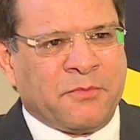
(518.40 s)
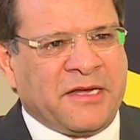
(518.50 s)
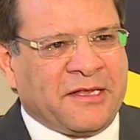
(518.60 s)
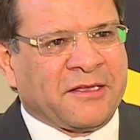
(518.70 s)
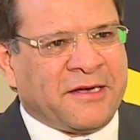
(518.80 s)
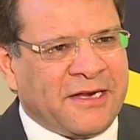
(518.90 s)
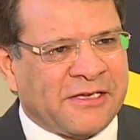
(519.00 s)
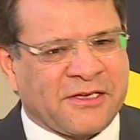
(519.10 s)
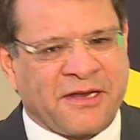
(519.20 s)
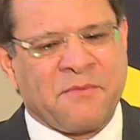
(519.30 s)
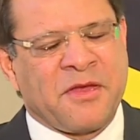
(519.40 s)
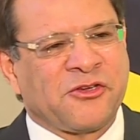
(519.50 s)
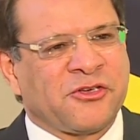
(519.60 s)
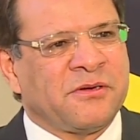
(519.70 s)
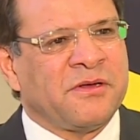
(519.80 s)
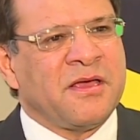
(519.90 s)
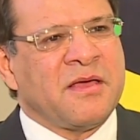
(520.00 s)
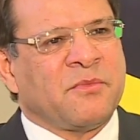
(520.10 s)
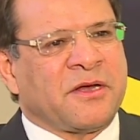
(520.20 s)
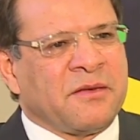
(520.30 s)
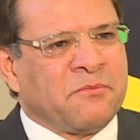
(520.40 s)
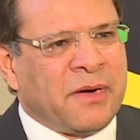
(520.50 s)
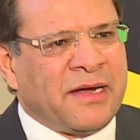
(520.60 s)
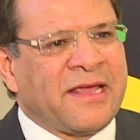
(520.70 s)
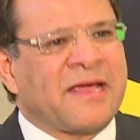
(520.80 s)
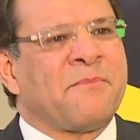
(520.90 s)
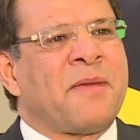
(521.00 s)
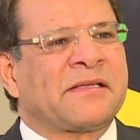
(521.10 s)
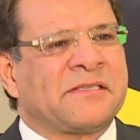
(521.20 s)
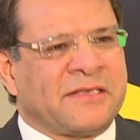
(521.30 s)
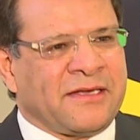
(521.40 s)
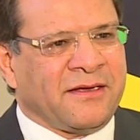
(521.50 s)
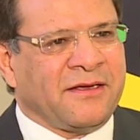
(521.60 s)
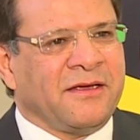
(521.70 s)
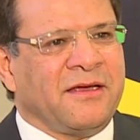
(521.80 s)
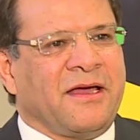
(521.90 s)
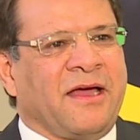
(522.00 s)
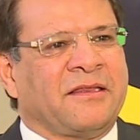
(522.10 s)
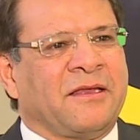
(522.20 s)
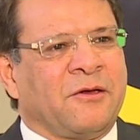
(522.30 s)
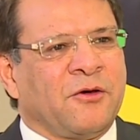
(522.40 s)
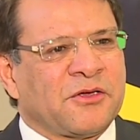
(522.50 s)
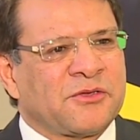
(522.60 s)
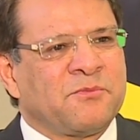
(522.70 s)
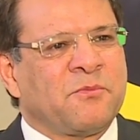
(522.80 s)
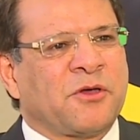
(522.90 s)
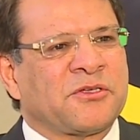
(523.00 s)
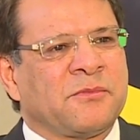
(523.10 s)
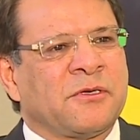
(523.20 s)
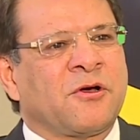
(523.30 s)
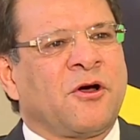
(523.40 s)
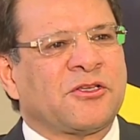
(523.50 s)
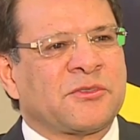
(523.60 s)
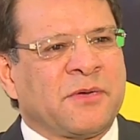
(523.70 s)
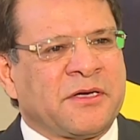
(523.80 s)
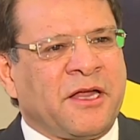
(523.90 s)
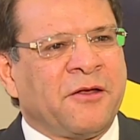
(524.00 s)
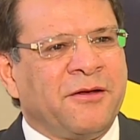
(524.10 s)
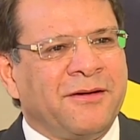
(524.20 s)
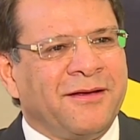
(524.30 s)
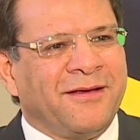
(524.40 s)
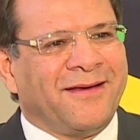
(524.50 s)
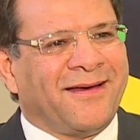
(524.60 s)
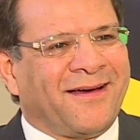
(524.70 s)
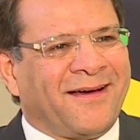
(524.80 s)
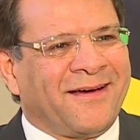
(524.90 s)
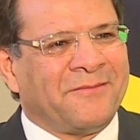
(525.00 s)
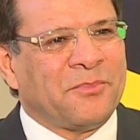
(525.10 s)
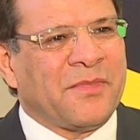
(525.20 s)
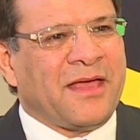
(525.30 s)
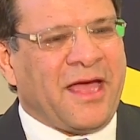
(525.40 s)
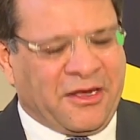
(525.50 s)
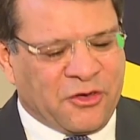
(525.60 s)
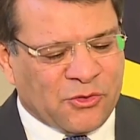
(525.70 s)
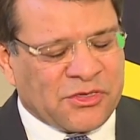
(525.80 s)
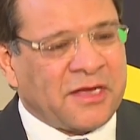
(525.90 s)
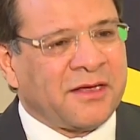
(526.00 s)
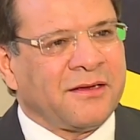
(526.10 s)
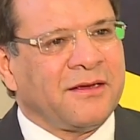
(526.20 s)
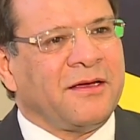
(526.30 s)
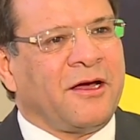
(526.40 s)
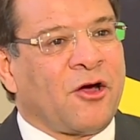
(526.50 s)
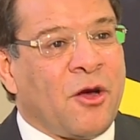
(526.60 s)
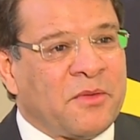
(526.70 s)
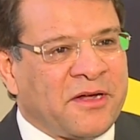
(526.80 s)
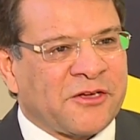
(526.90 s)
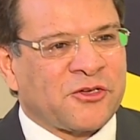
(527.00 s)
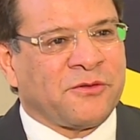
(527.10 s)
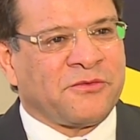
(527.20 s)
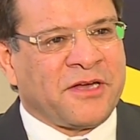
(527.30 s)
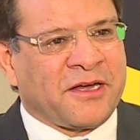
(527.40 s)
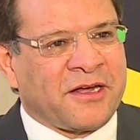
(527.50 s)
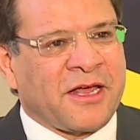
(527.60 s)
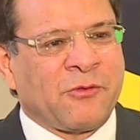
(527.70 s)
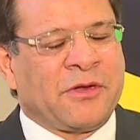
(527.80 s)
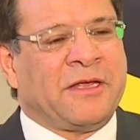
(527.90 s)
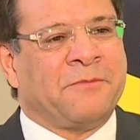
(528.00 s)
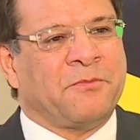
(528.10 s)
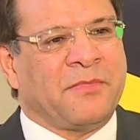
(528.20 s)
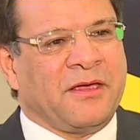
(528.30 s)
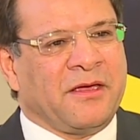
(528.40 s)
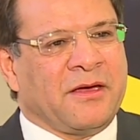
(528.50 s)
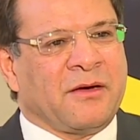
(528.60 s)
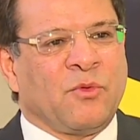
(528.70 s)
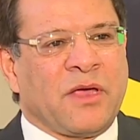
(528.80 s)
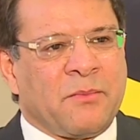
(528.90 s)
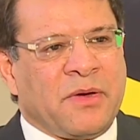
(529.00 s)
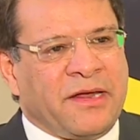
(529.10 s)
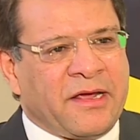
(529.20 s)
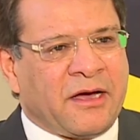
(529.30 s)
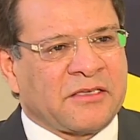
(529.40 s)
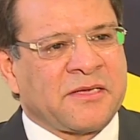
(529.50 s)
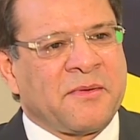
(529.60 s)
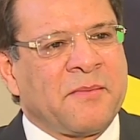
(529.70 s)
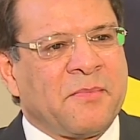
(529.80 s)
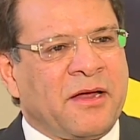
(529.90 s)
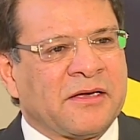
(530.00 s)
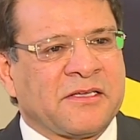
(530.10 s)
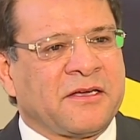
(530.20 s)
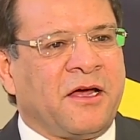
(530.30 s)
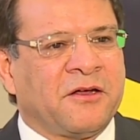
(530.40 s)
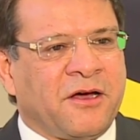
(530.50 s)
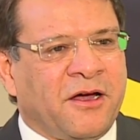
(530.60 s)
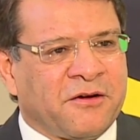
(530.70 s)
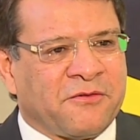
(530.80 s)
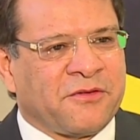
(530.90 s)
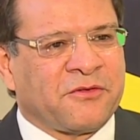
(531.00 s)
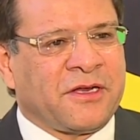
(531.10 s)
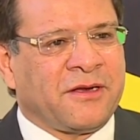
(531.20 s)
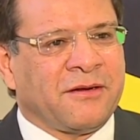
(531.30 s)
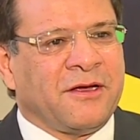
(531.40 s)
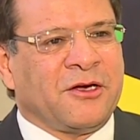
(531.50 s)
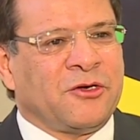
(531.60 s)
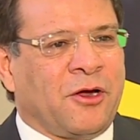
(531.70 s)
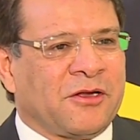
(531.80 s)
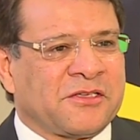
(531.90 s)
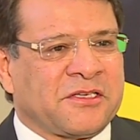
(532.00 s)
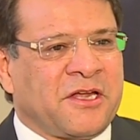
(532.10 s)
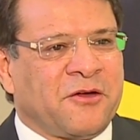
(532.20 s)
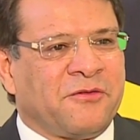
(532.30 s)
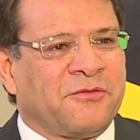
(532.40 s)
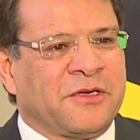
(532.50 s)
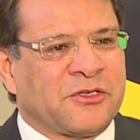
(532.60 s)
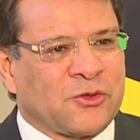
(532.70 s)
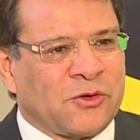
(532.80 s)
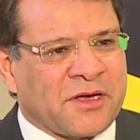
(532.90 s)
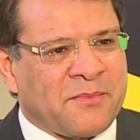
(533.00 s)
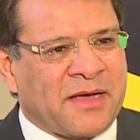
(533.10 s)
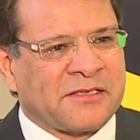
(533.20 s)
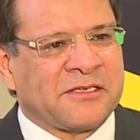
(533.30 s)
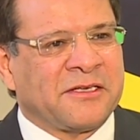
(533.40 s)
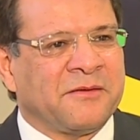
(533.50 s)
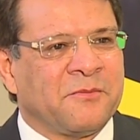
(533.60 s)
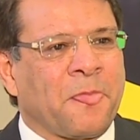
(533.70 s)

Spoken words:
meeting the needs that I mentioned, but in building capacity at the lowest possible cost per ton and using a combination of debt and equity. We are building our cement plants at under $150 a ton of installed capacity,